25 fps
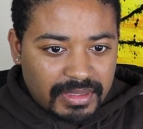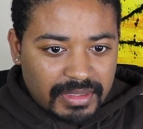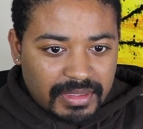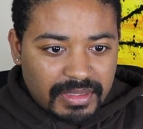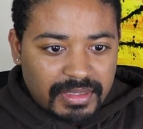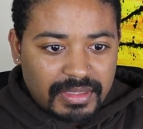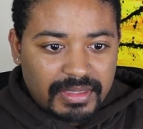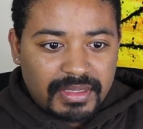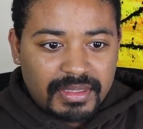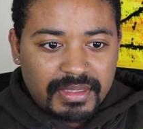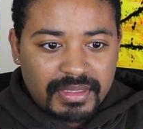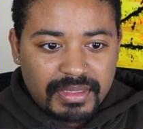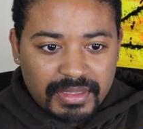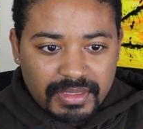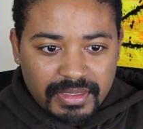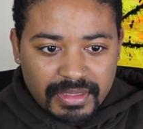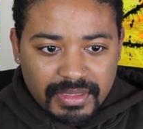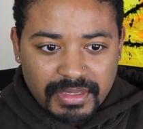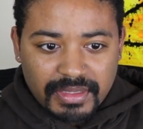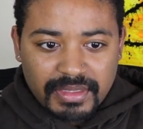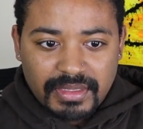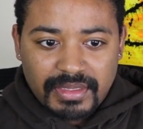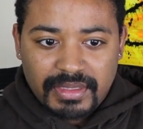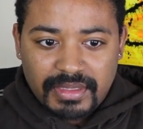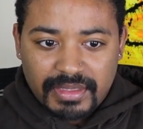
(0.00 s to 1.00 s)

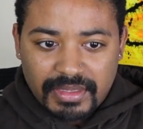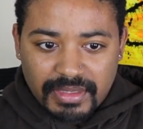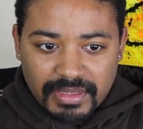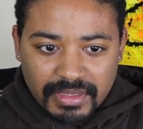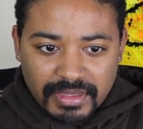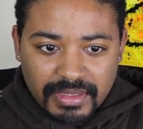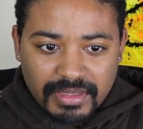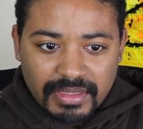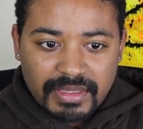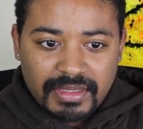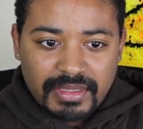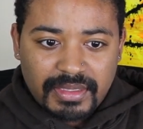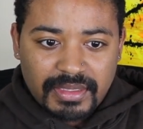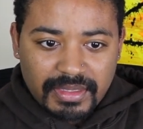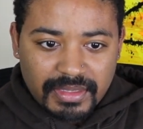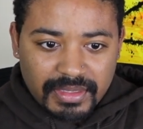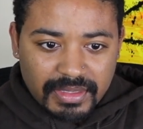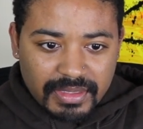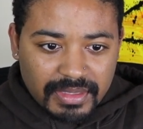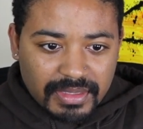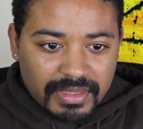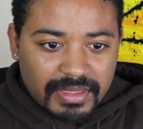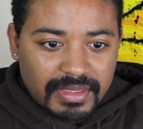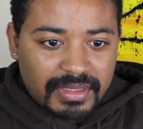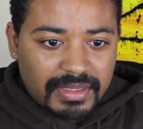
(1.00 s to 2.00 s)
Constellations, girl,
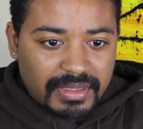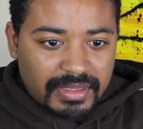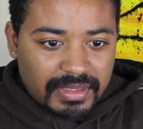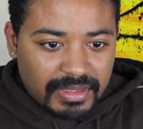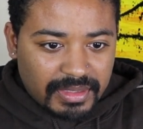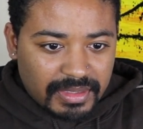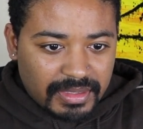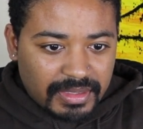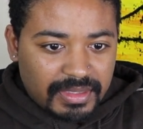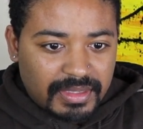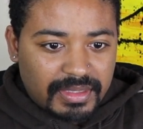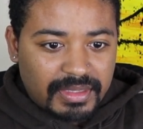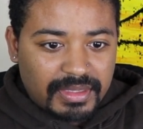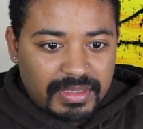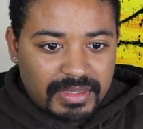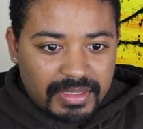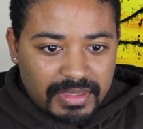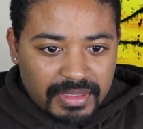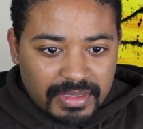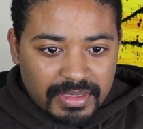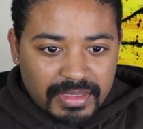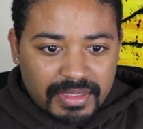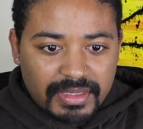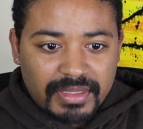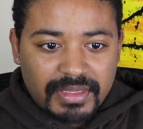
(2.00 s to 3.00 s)
you got my heart,
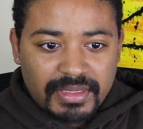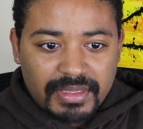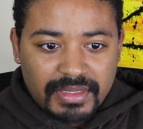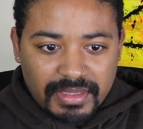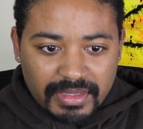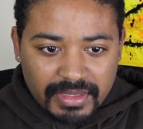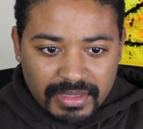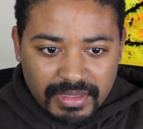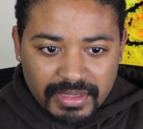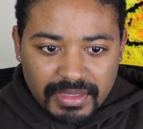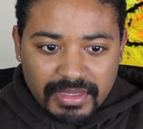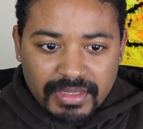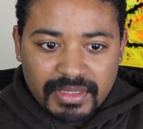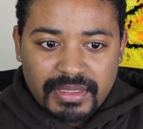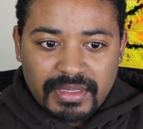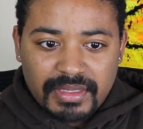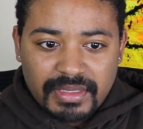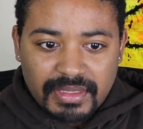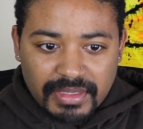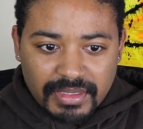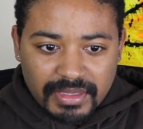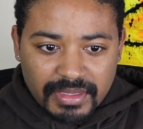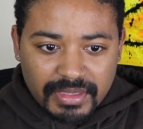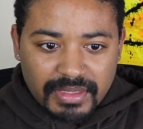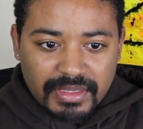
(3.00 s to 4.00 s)

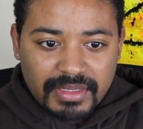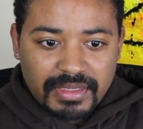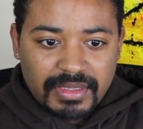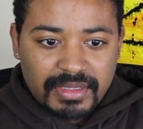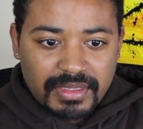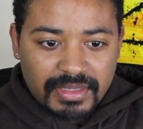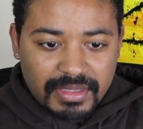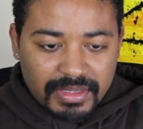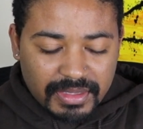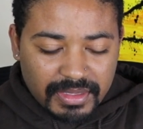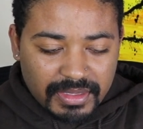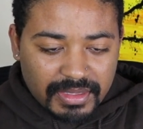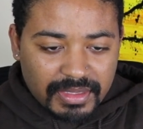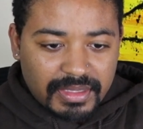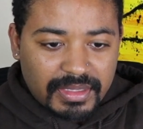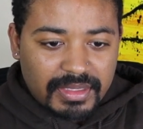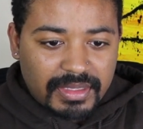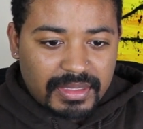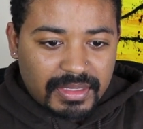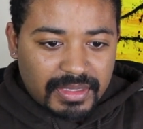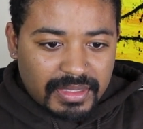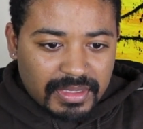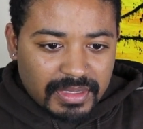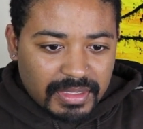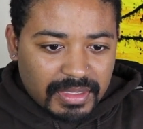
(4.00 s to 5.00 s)
congratulations. No need to lie, you
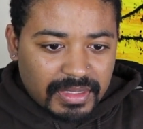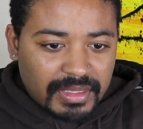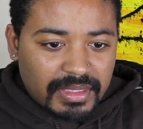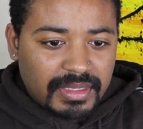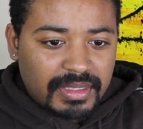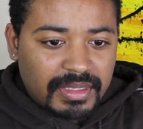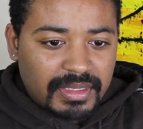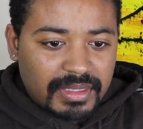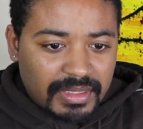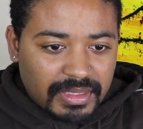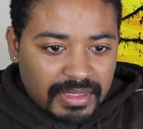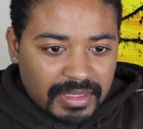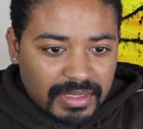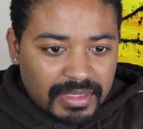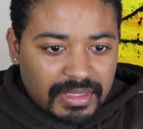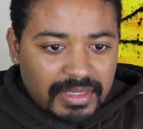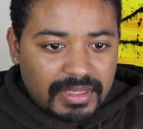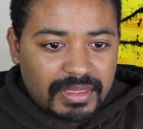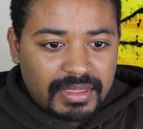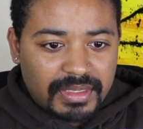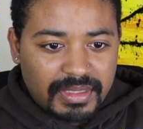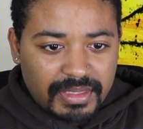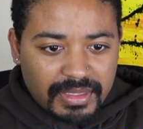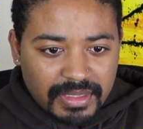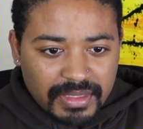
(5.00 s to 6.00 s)
didn't mean it to my song.
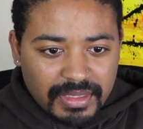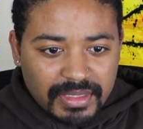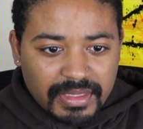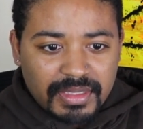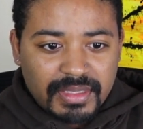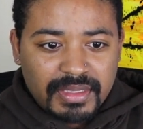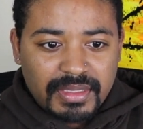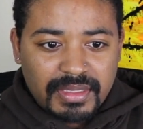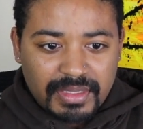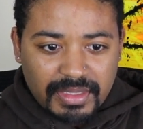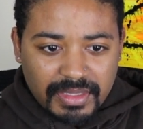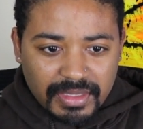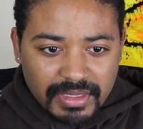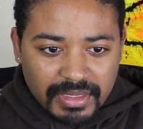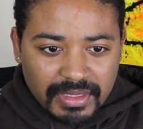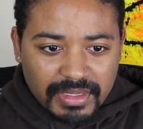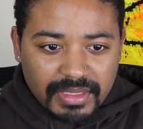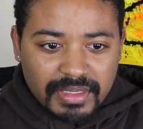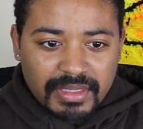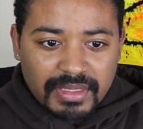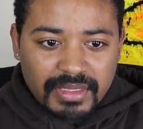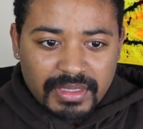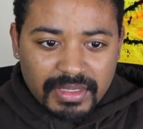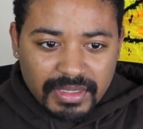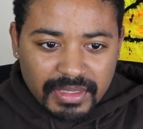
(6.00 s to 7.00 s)
When it's on, then it's
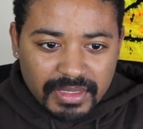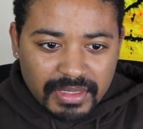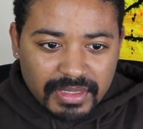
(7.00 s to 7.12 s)
on, and it's on.